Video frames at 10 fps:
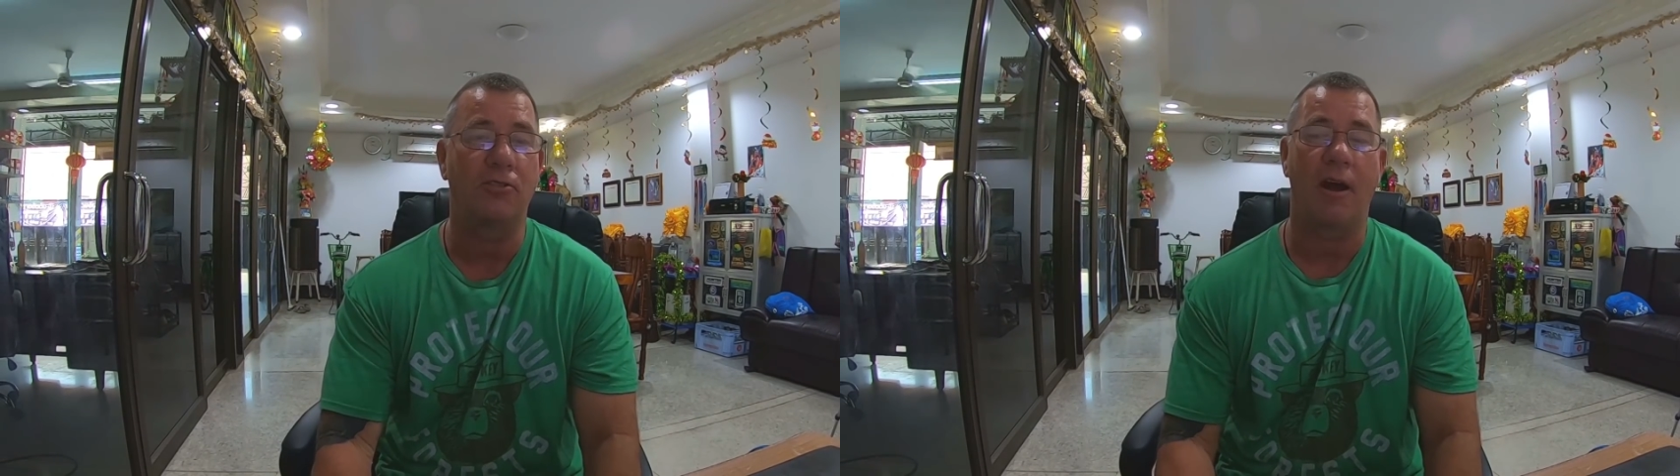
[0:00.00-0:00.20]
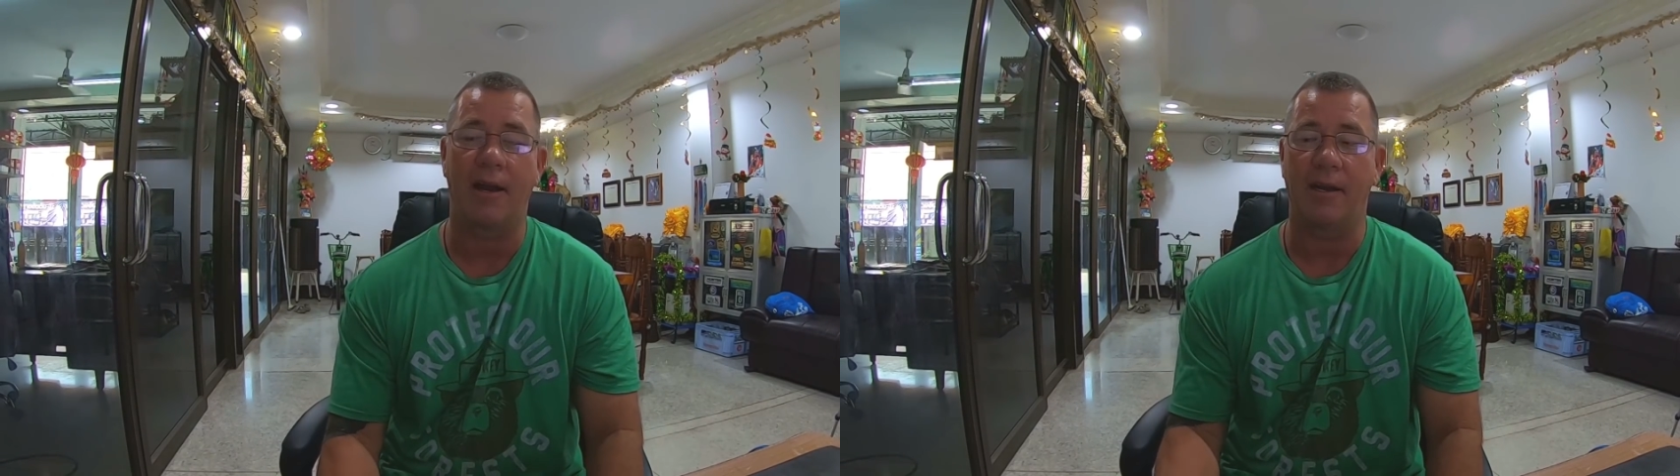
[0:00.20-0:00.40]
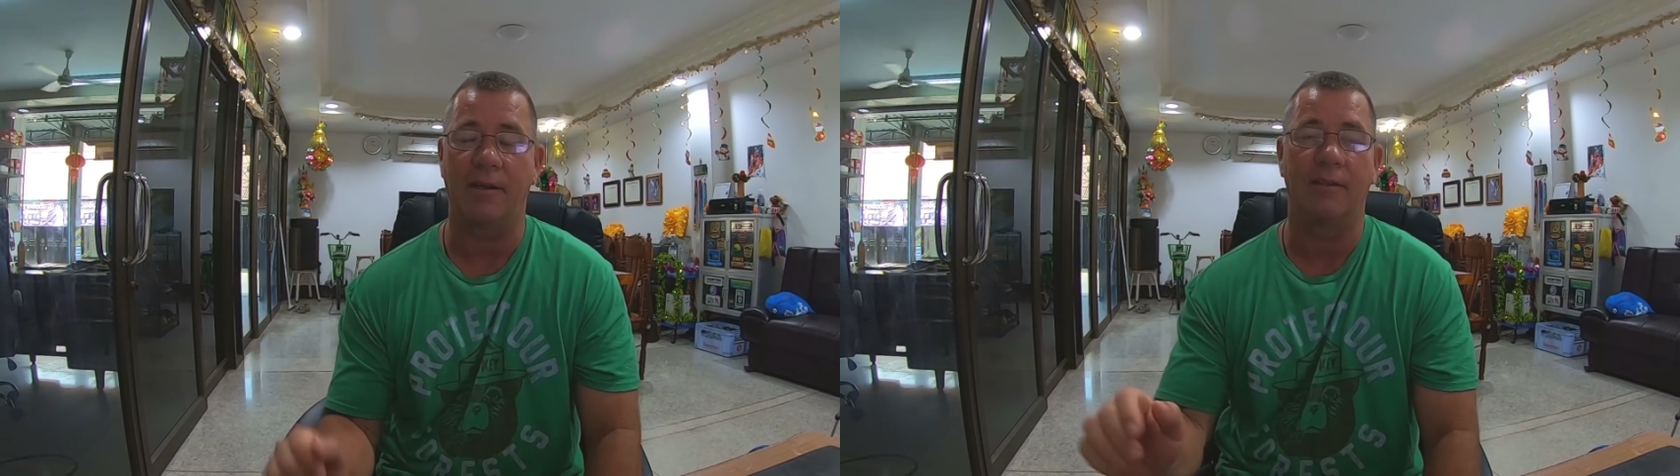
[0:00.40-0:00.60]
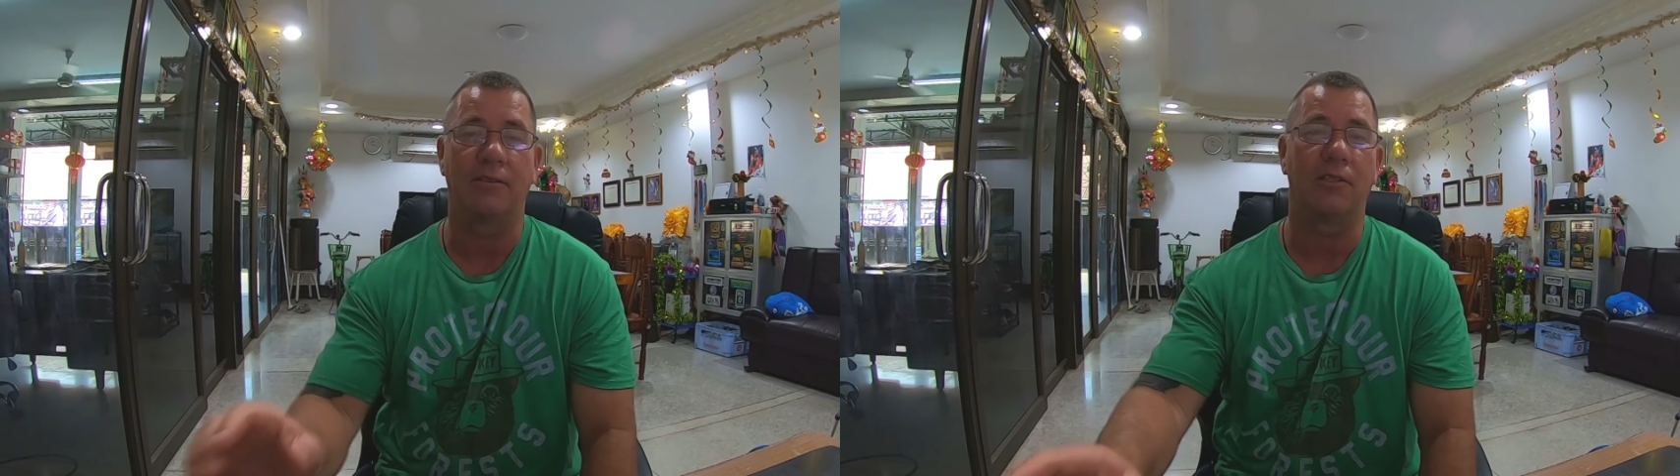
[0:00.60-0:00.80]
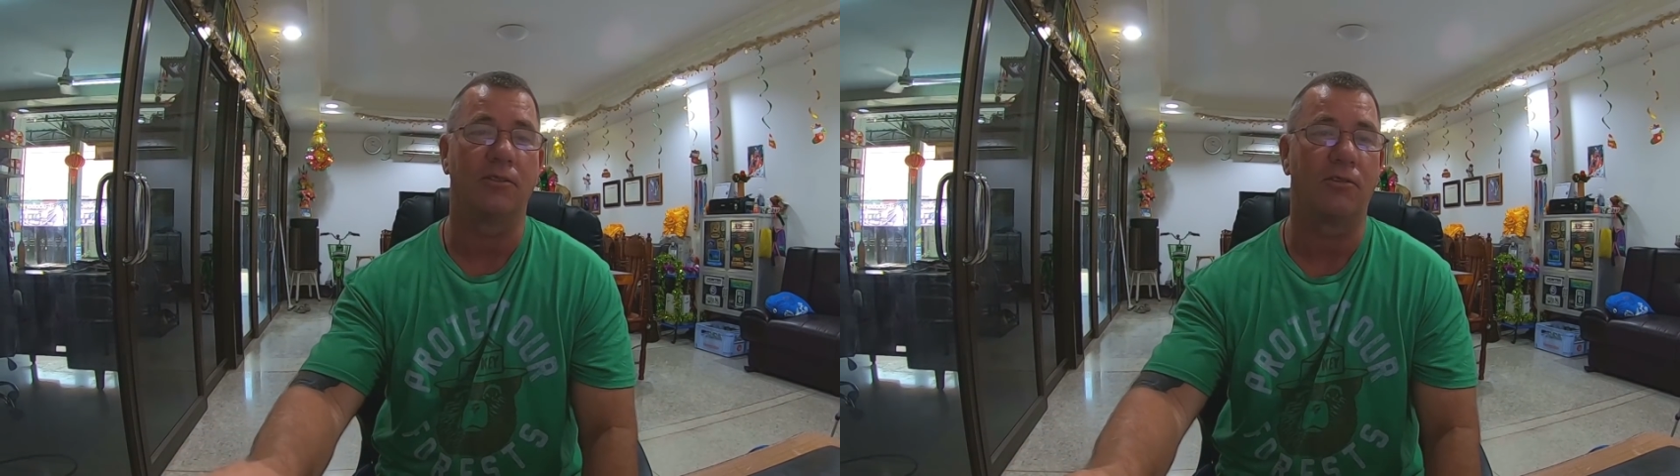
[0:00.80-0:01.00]
try
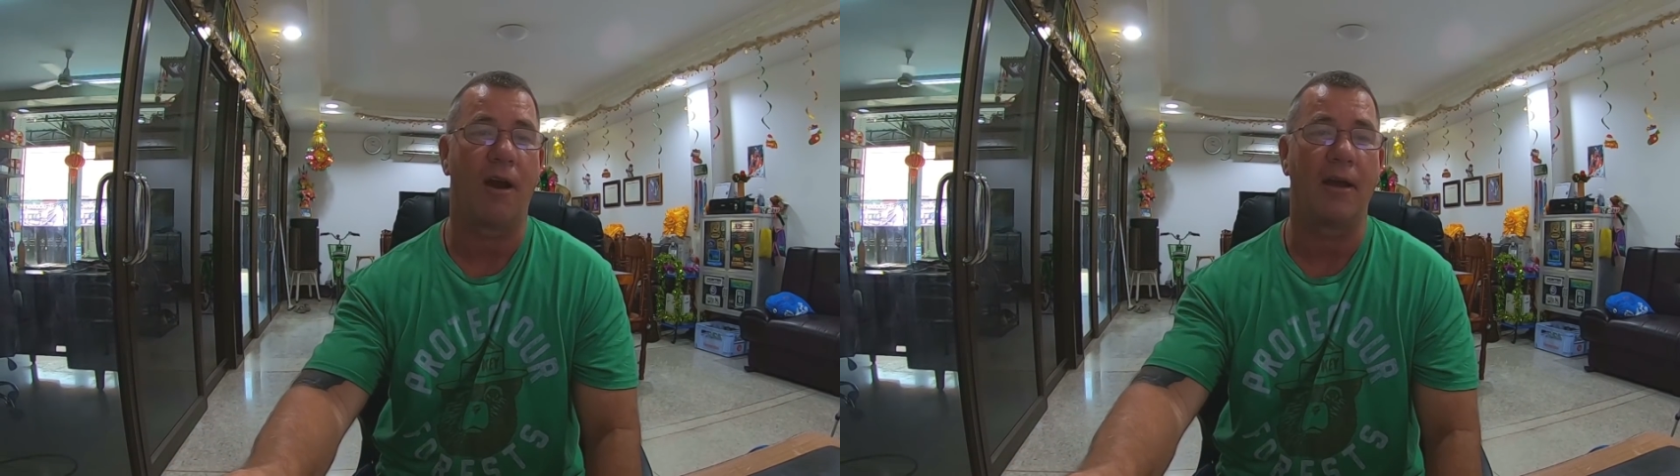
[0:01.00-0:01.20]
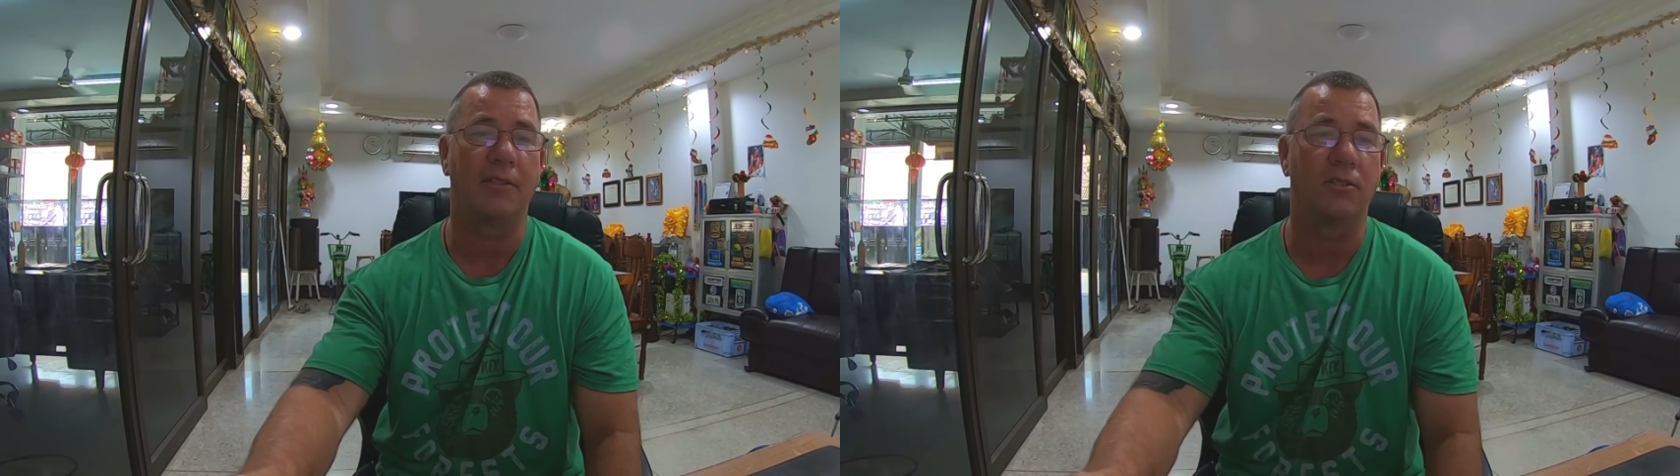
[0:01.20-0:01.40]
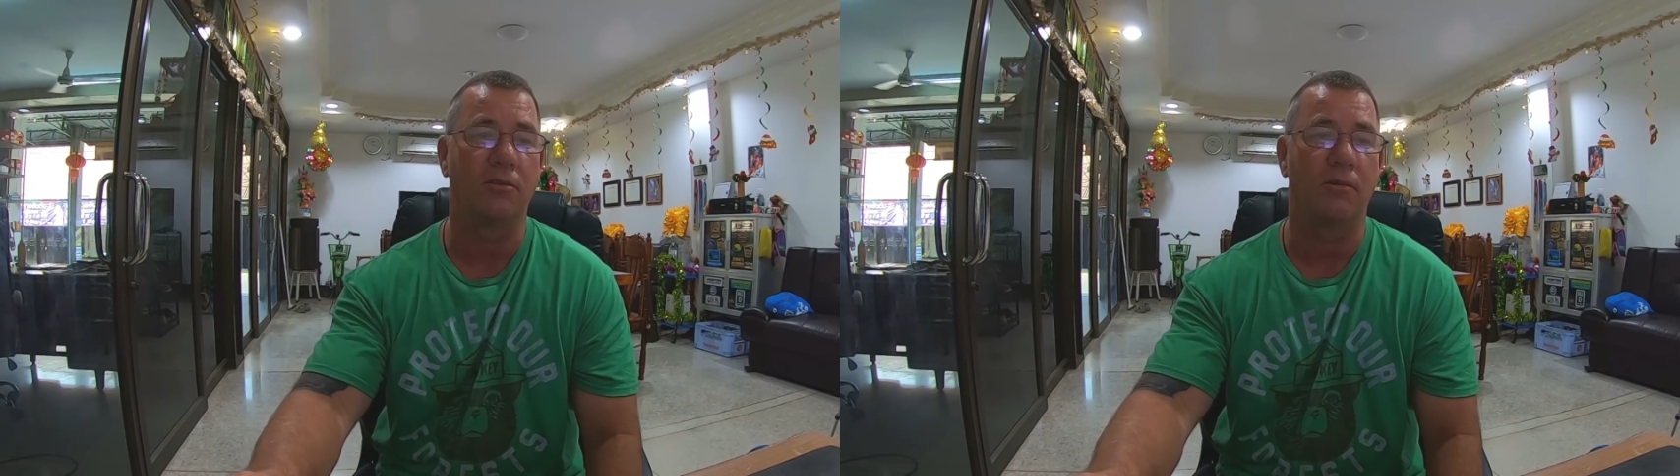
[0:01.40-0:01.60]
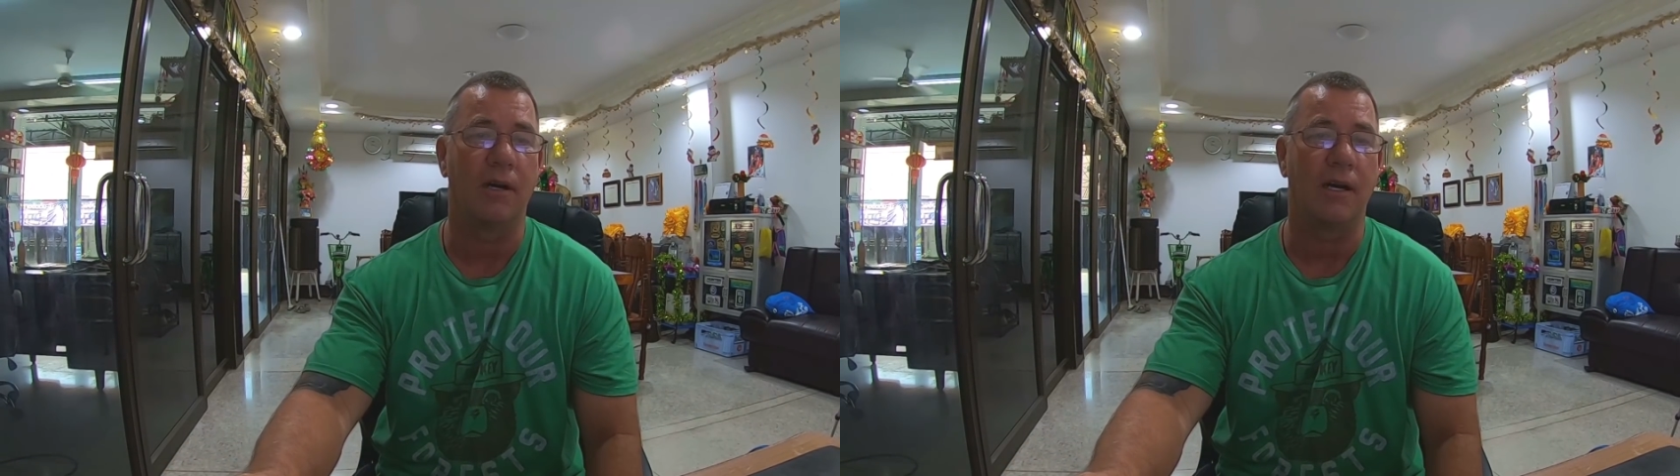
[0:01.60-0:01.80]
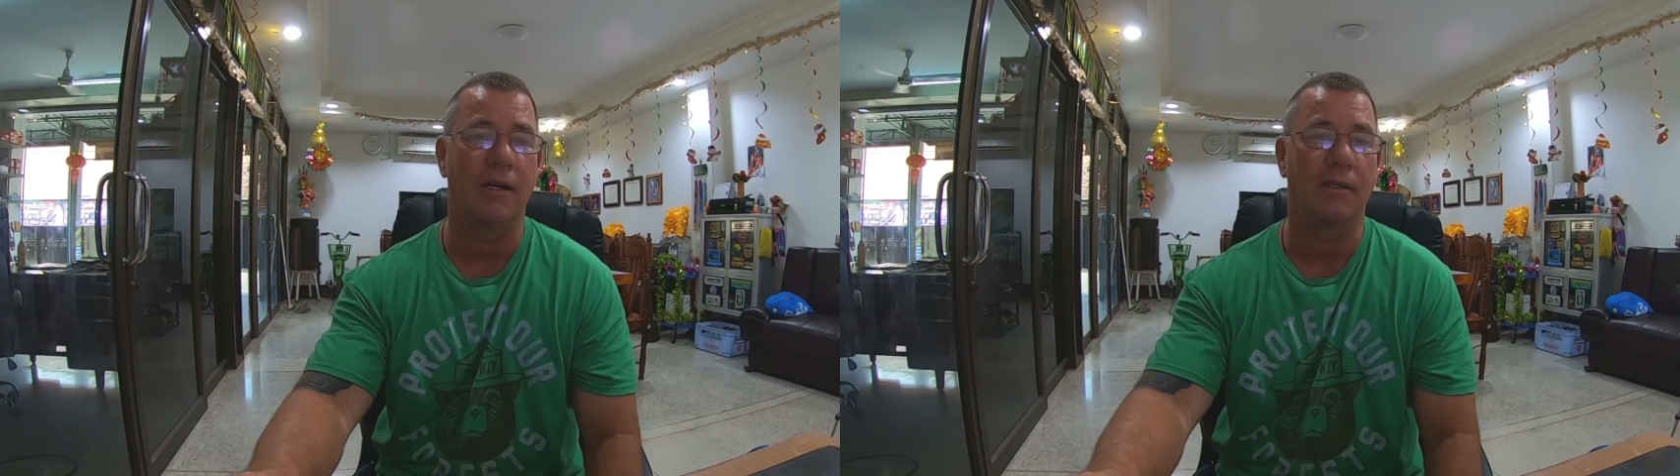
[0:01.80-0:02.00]

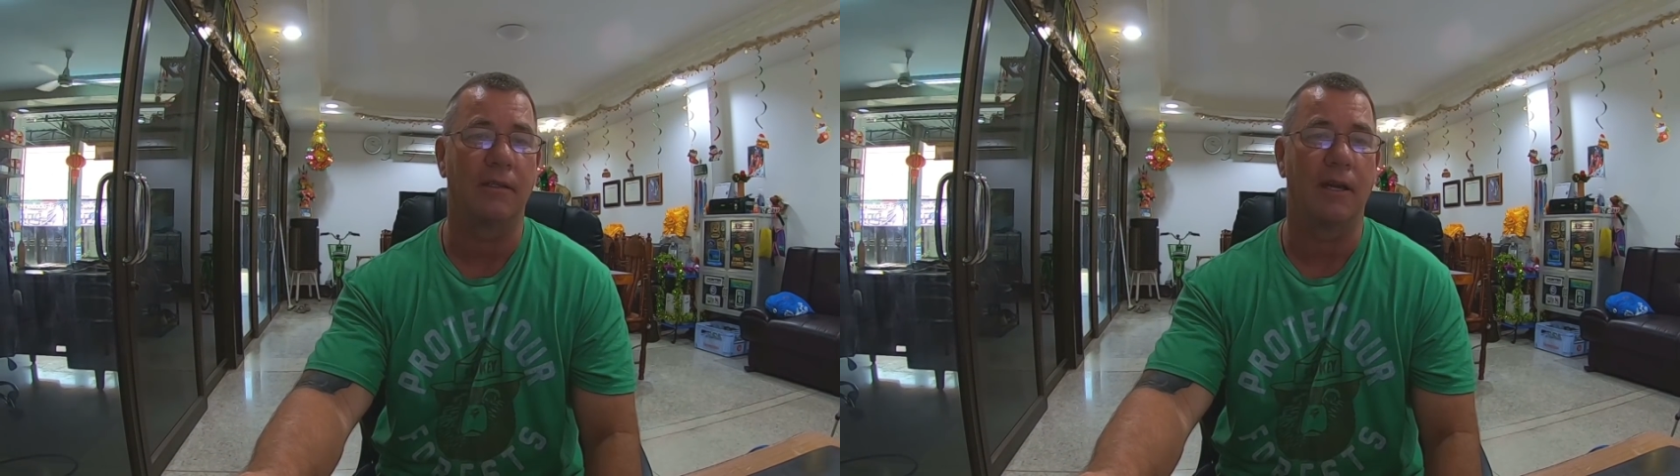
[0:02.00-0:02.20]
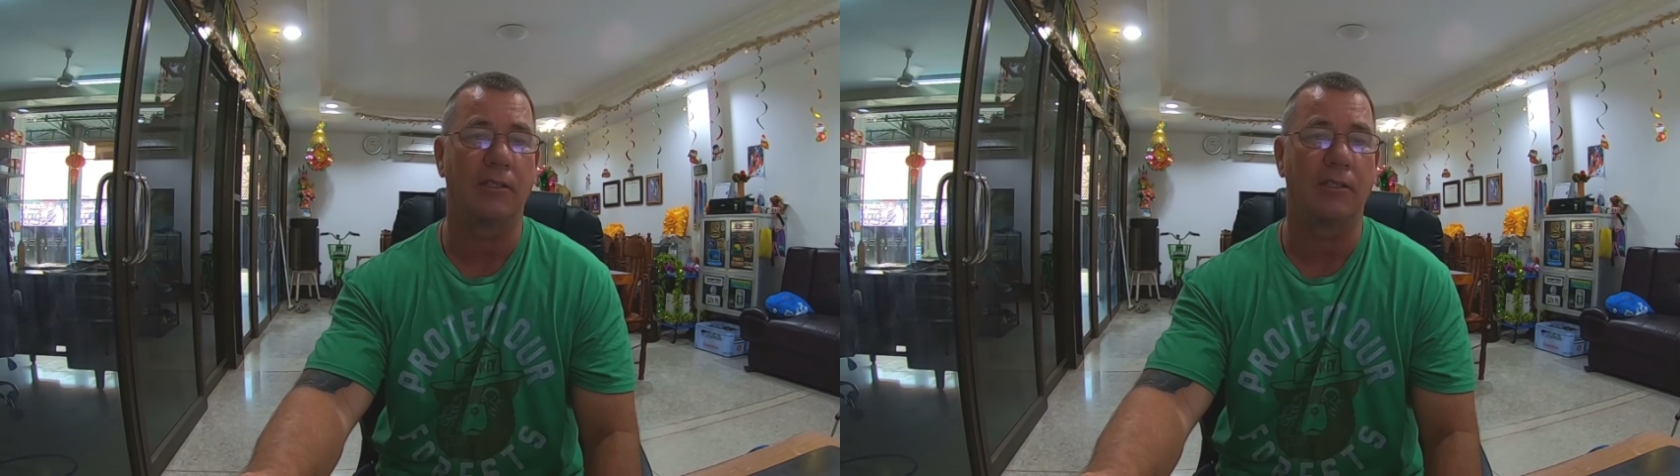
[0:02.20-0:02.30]
to